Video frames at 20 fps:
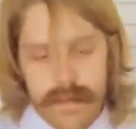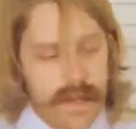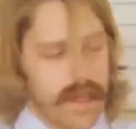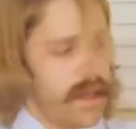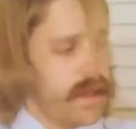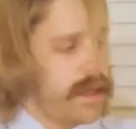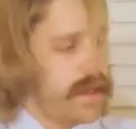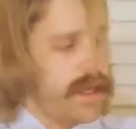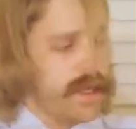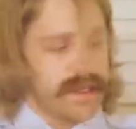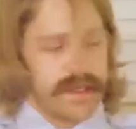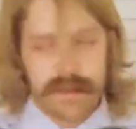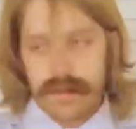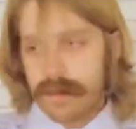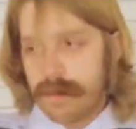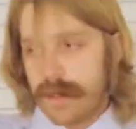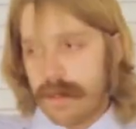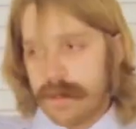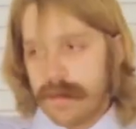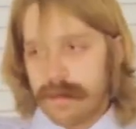Not
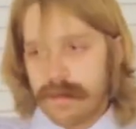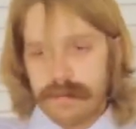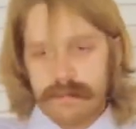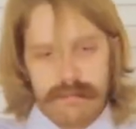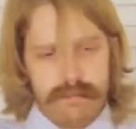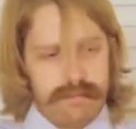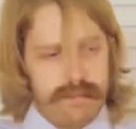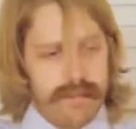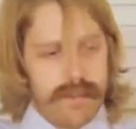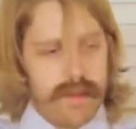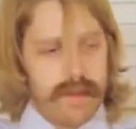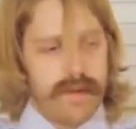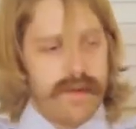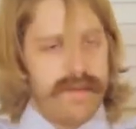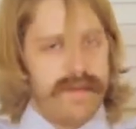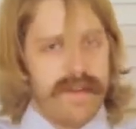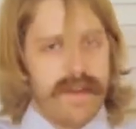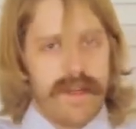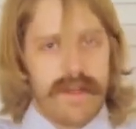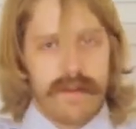so long.
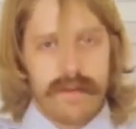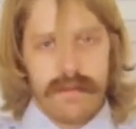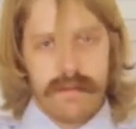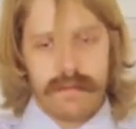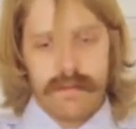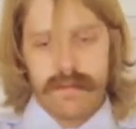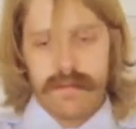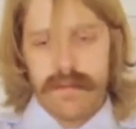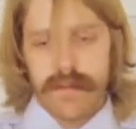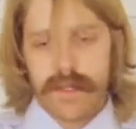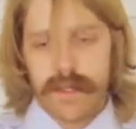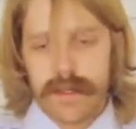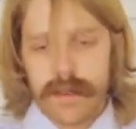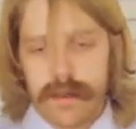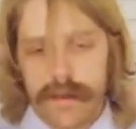3 feet, a little